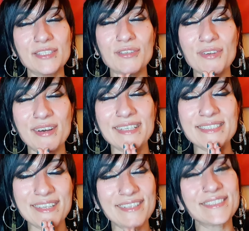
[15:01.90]
sending you
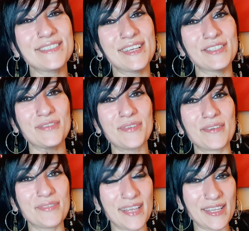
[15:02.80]
guys tons and tons of
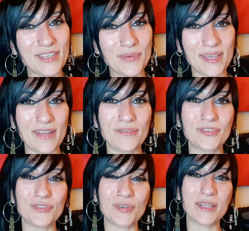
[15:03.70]
love thank you again
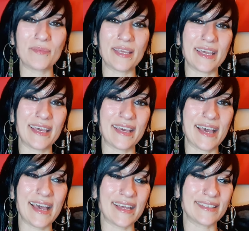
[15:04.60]
for joining me
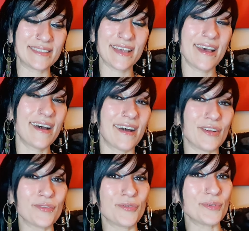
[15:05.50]
here and
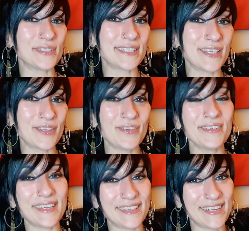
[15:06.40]
i look forward to seeing
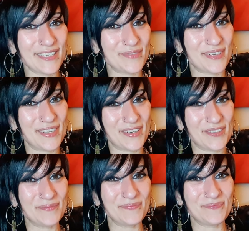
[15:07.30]
you in the next
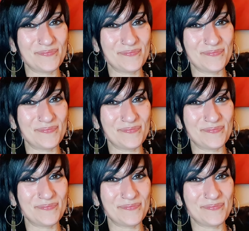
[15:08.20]
video